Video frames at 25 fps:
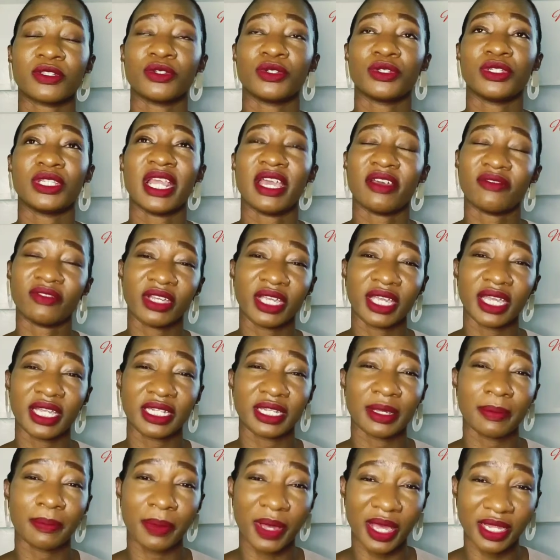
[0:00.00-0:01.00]
you would never get
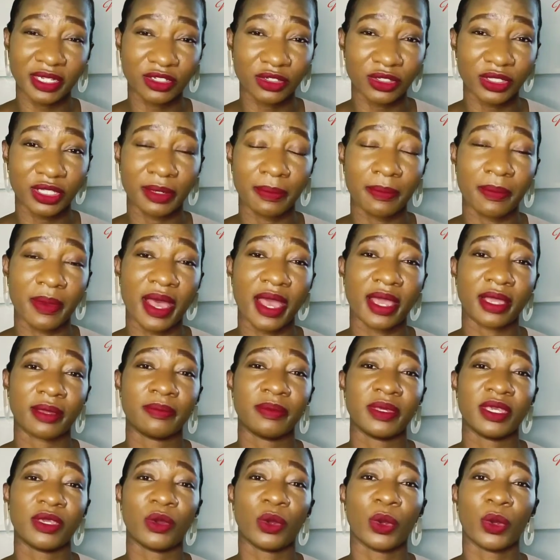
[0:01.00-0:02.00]
a pat on the back
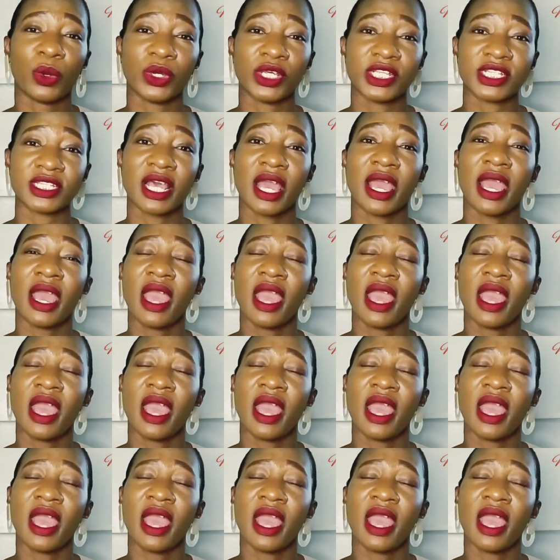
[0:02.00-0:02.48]
because